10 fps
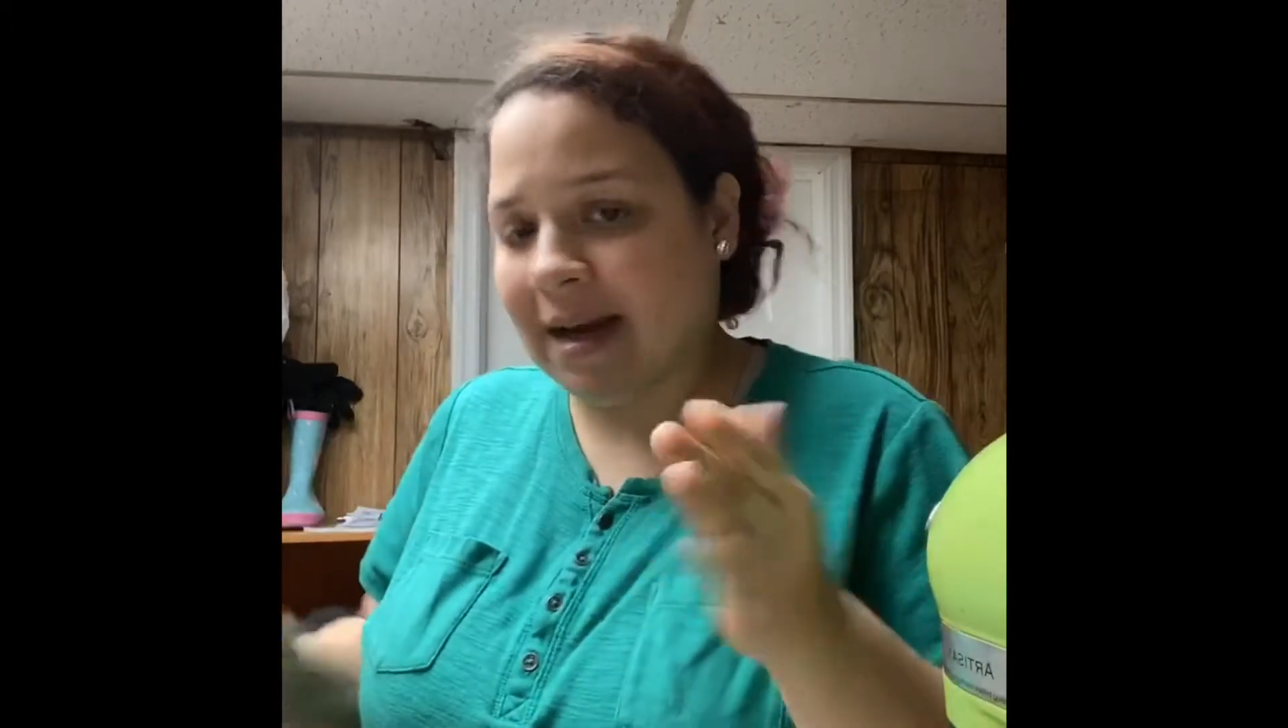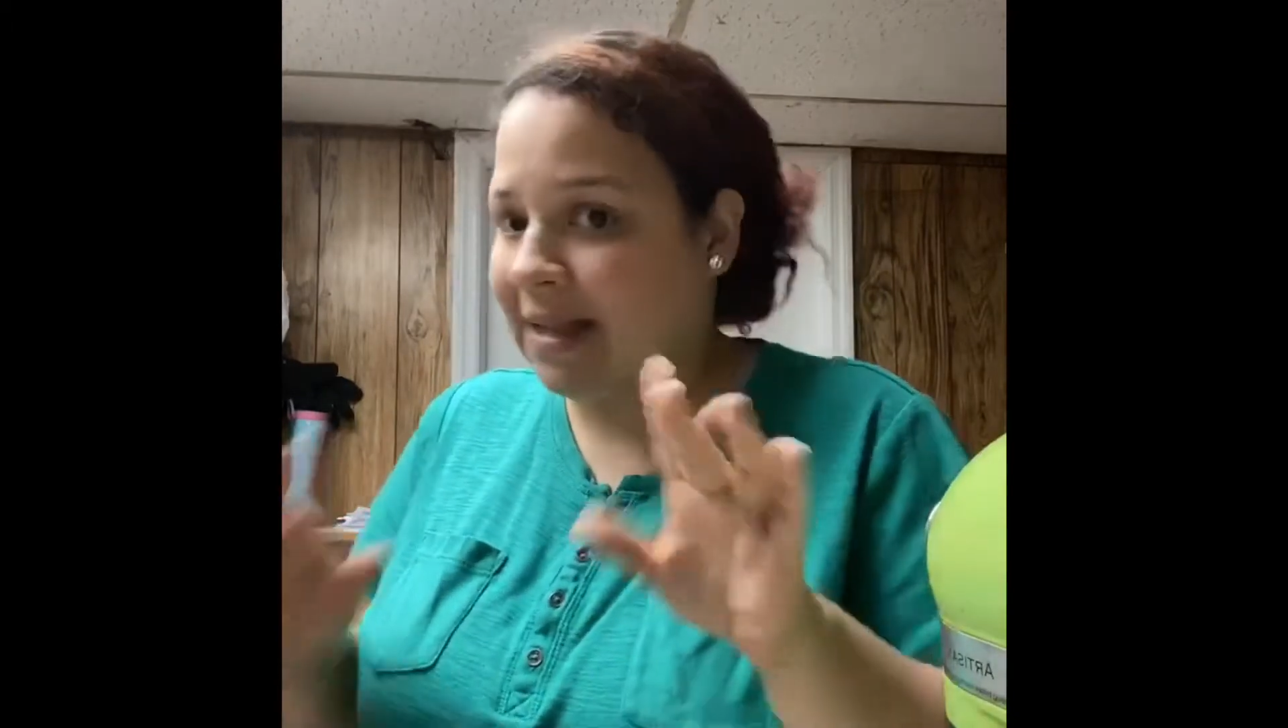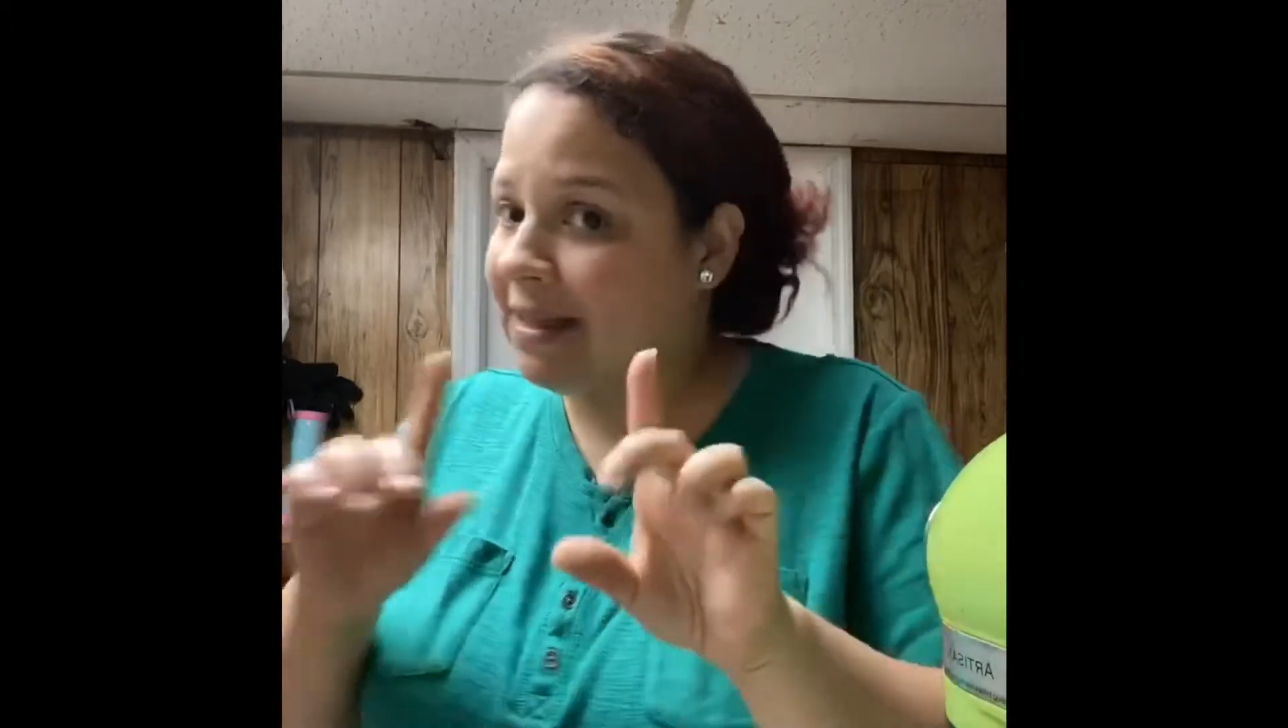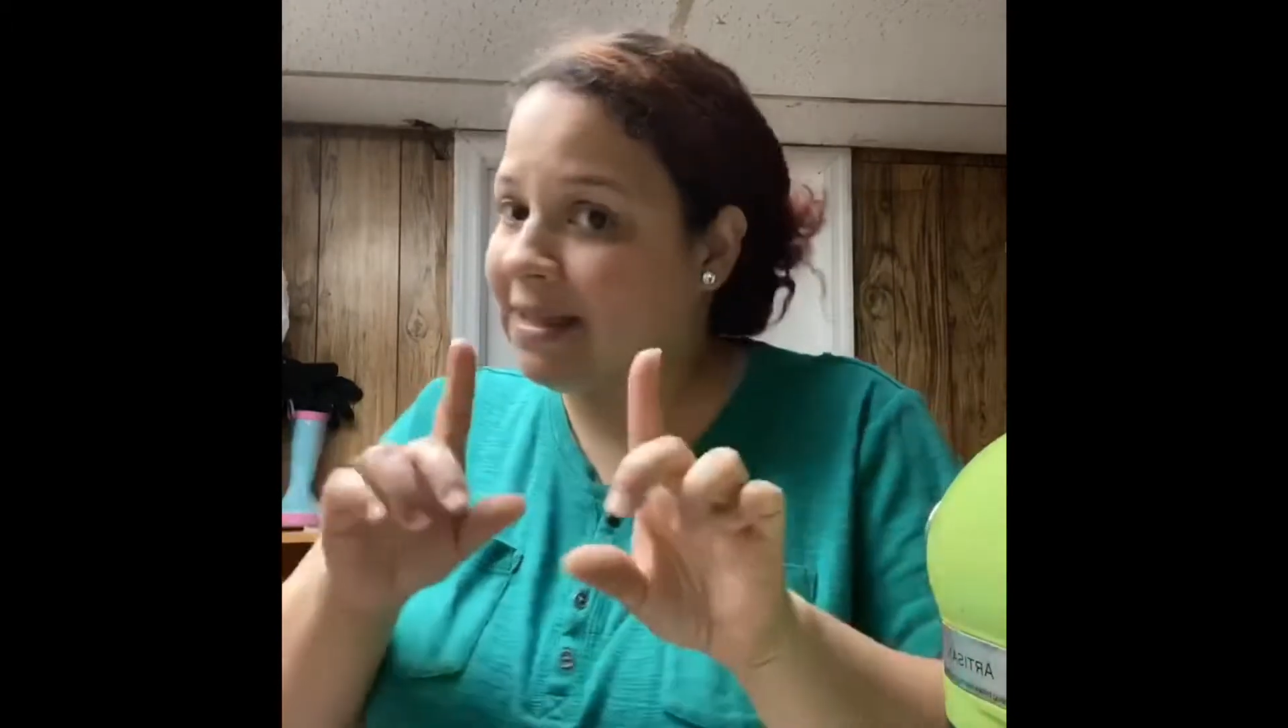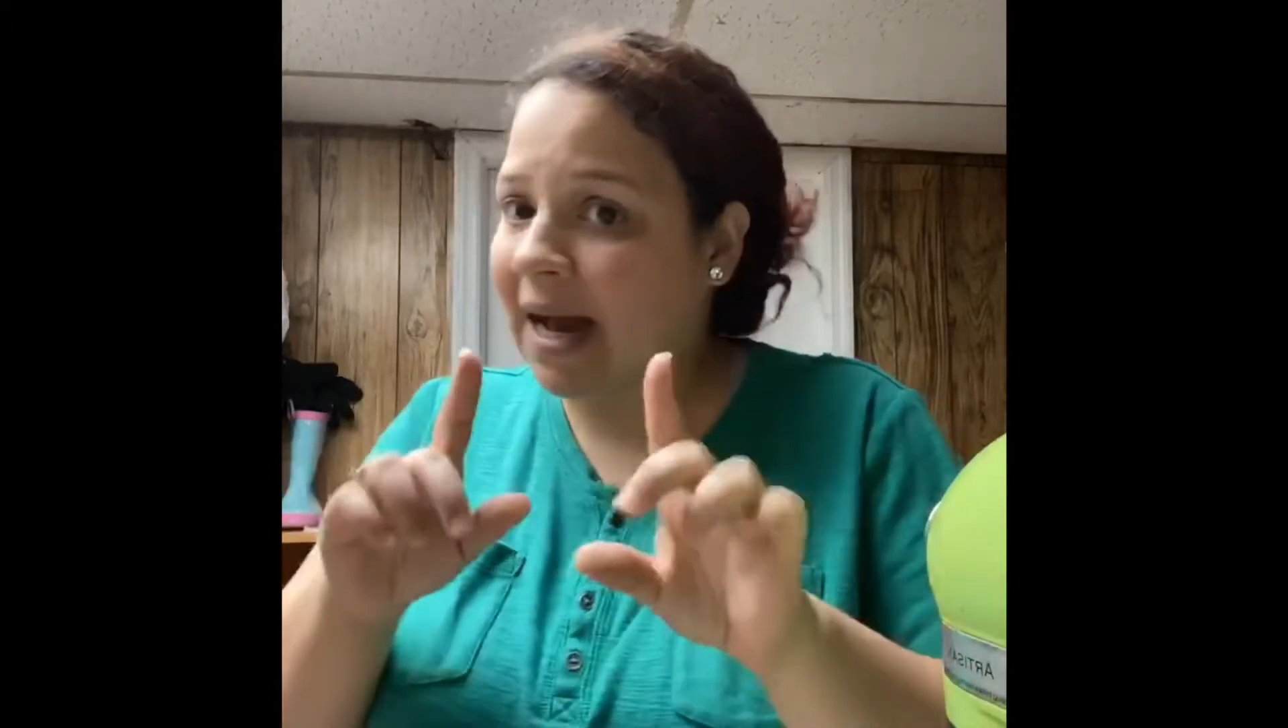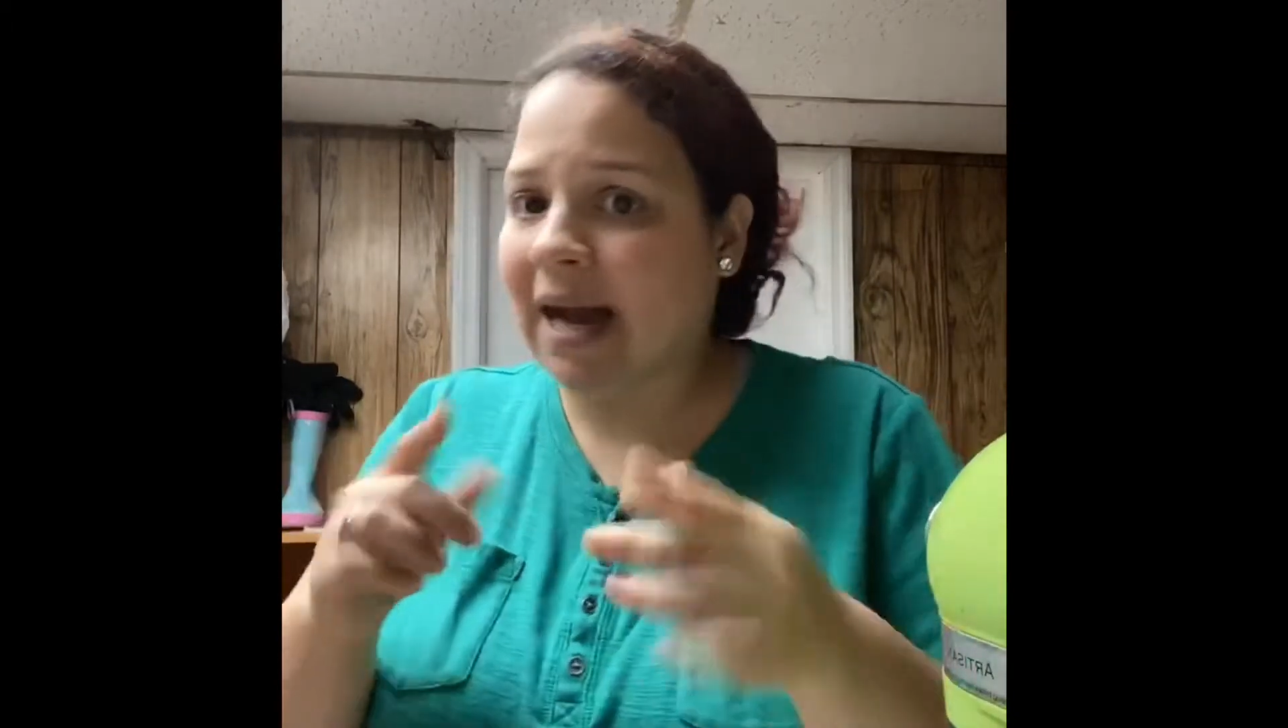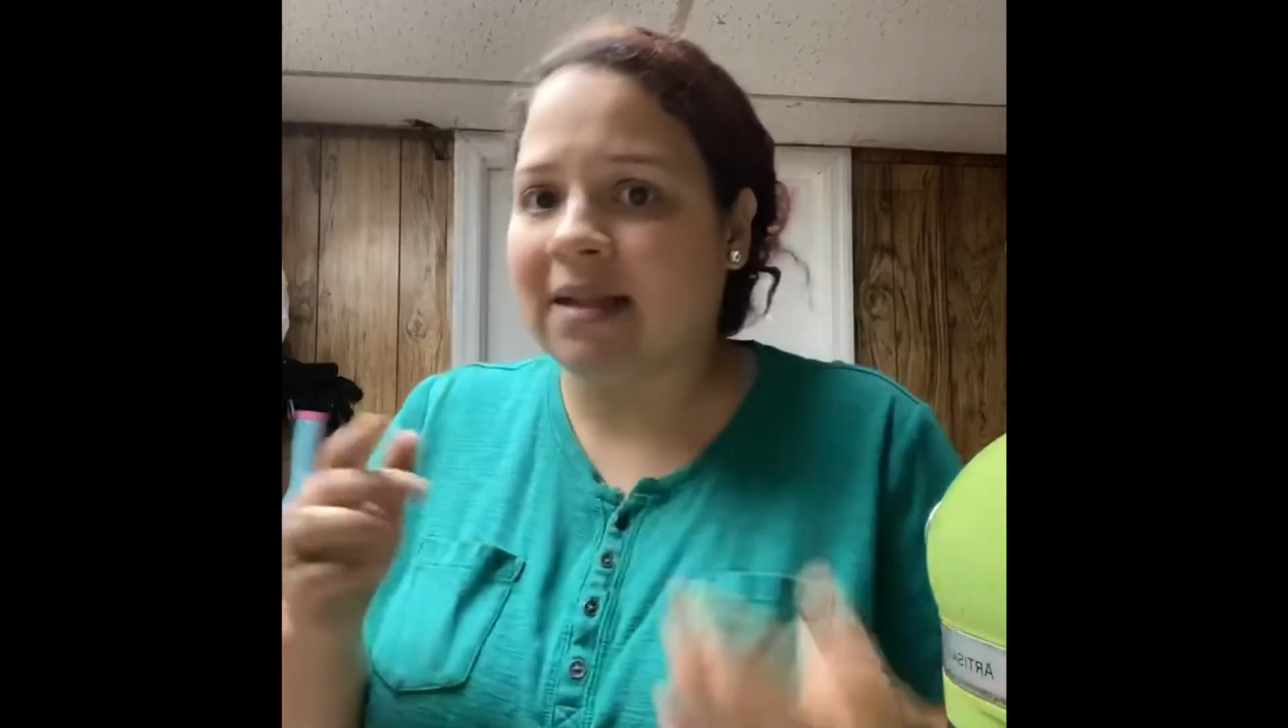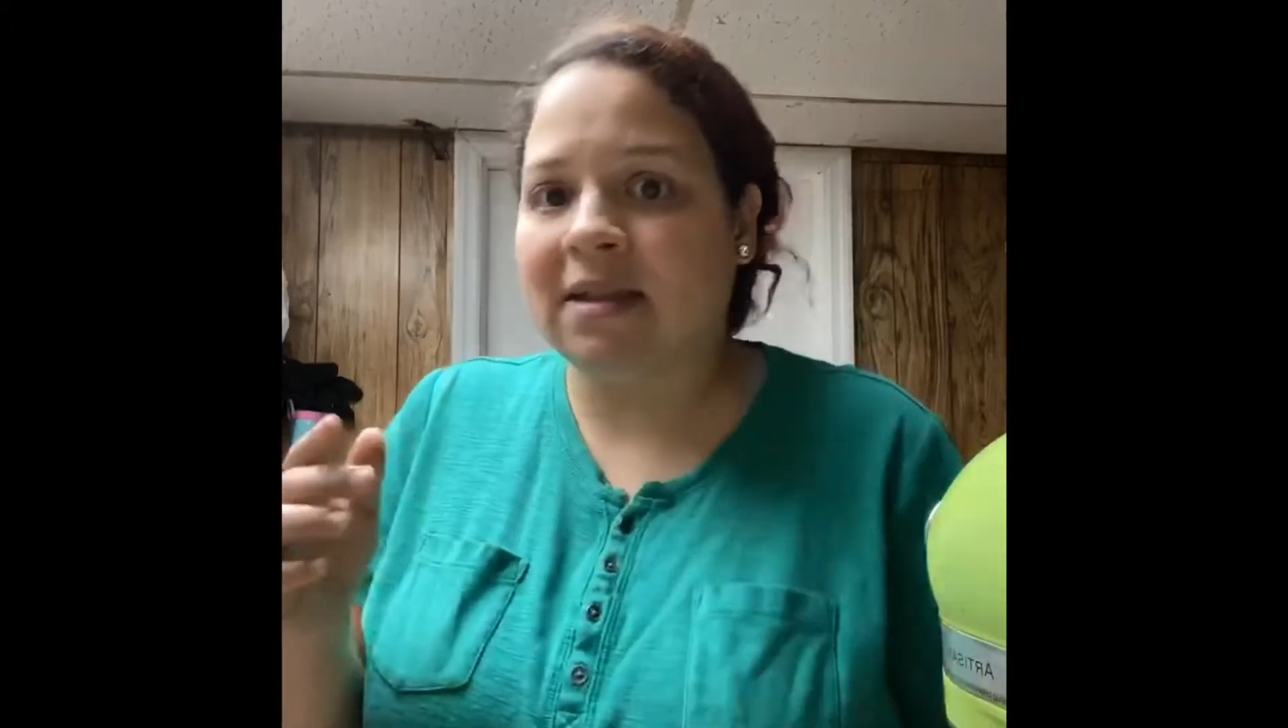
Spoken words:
not the sides,